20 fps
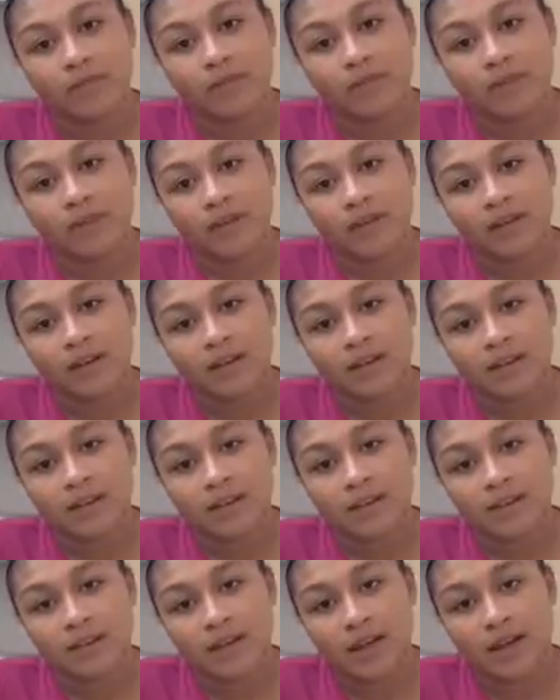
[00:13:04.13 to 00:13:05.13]
Nicholas
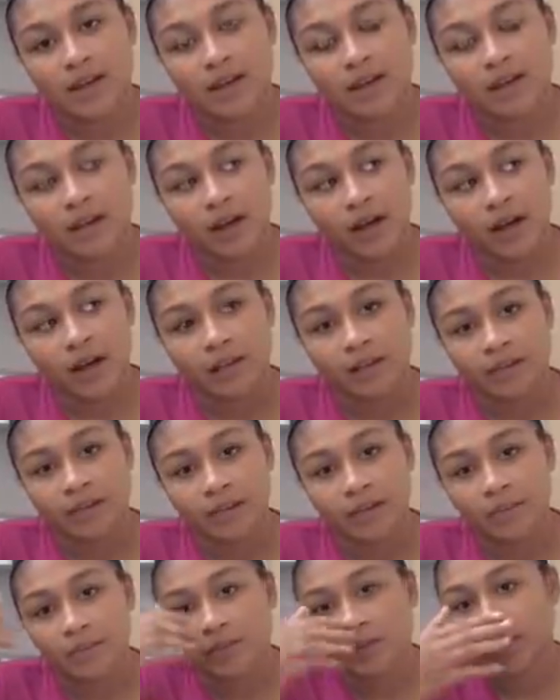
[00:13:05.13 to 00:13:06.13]
is like, all right,
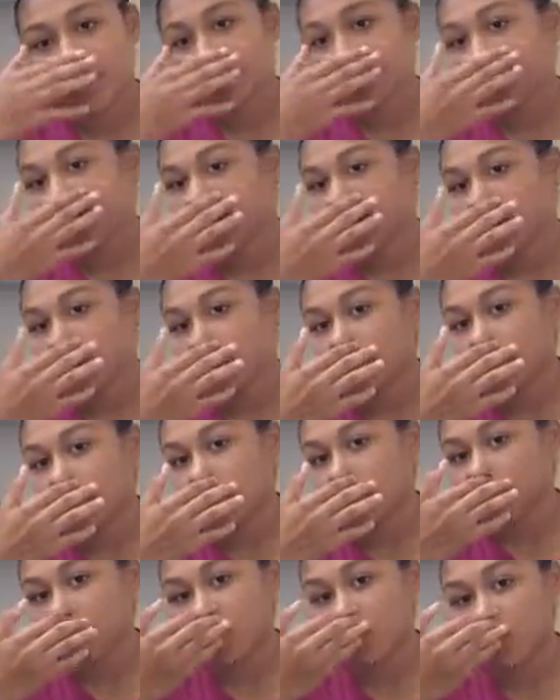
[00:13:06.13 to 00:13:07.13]
I'm gonna go save my
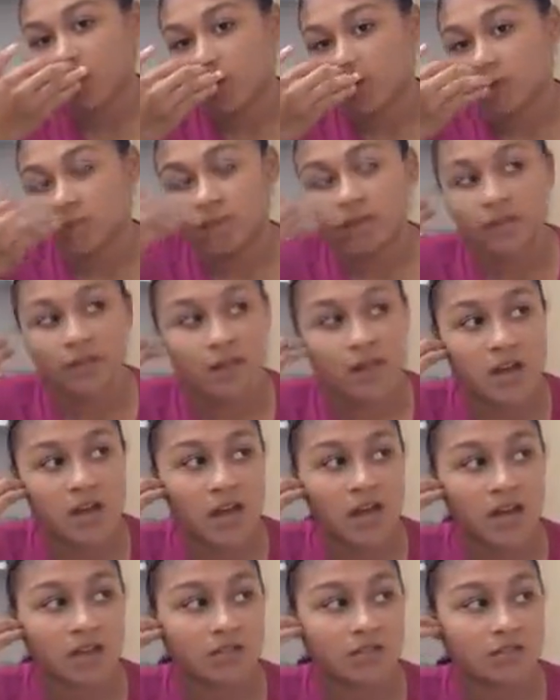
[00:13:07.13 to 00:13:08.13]
girl.
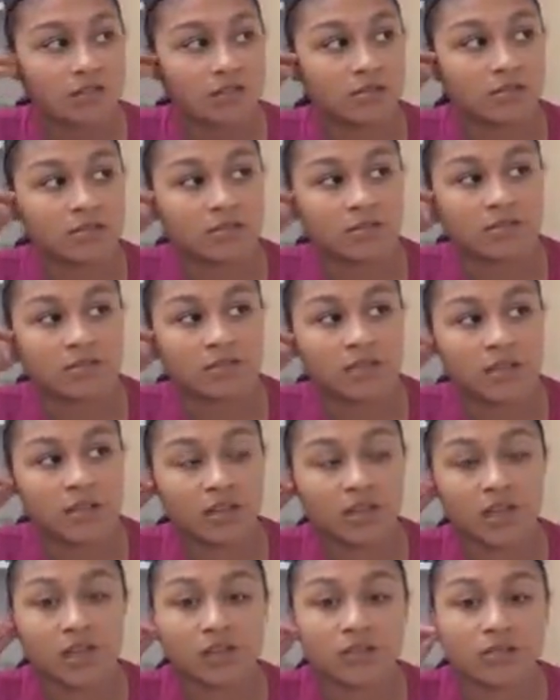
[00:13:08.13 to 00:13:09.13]
And he
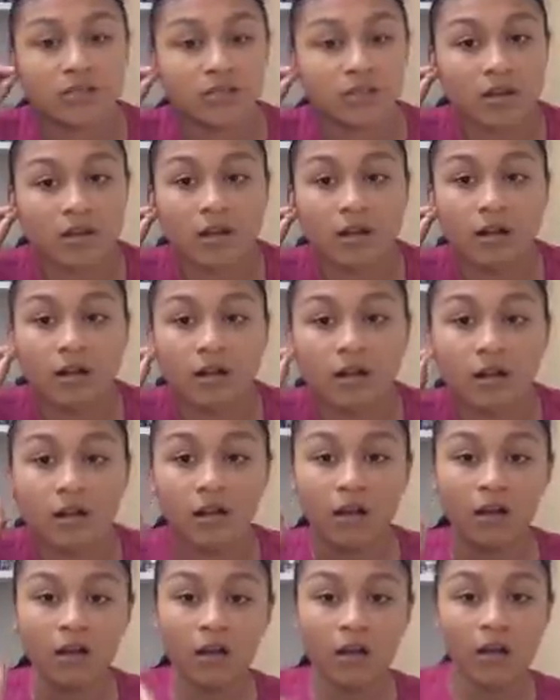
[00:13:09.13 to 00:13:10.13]
goes all
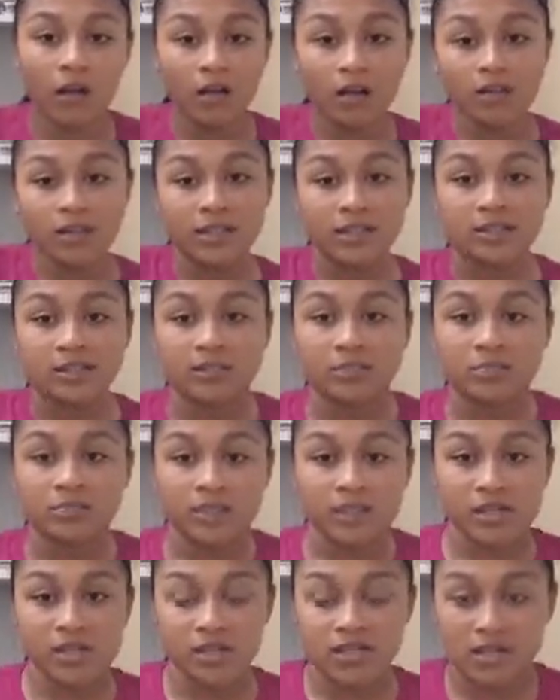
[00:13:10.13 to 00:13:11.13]
Disney
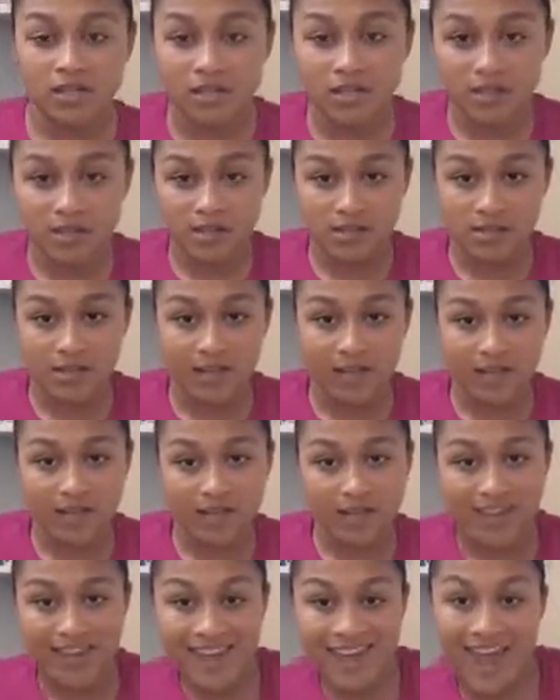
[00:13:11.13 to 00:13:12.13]
prince and is like,
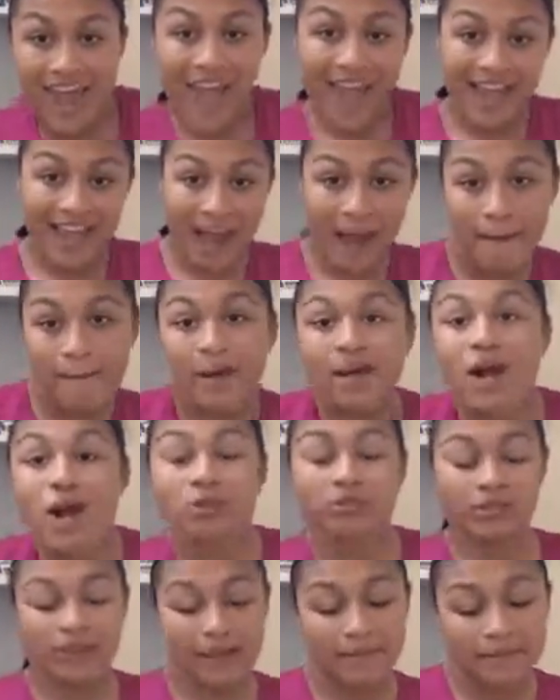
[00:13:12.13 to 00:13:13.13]
okay, I'm gonna go
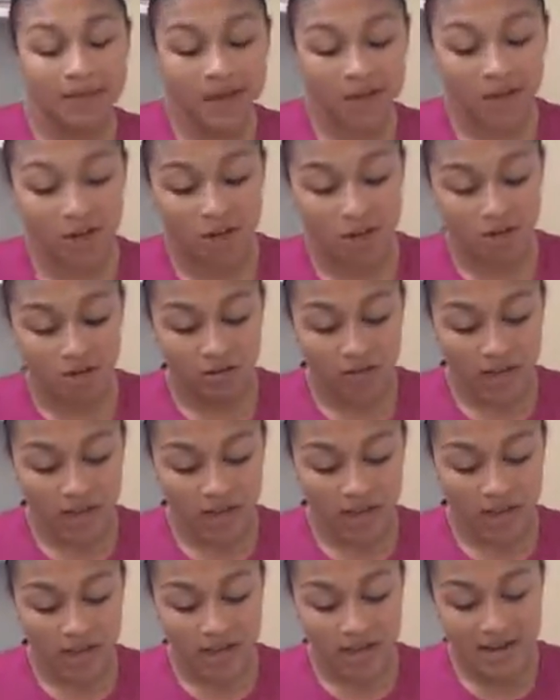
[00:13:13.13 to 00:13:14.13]
save my girl.
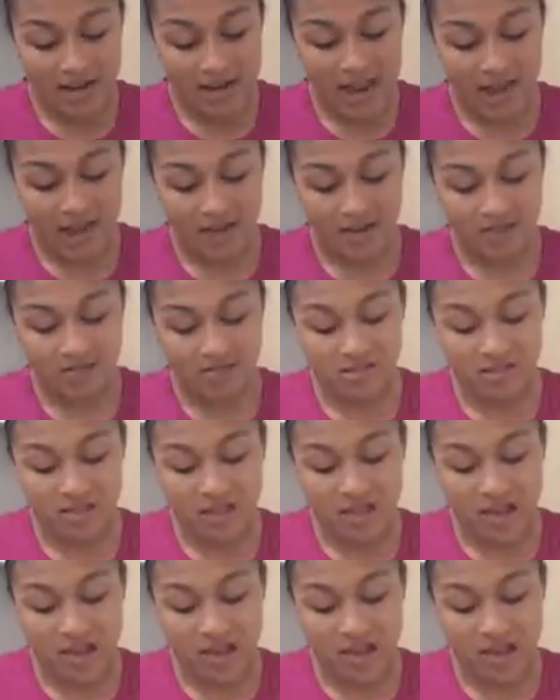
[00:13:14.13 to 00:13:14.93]
And then it ends.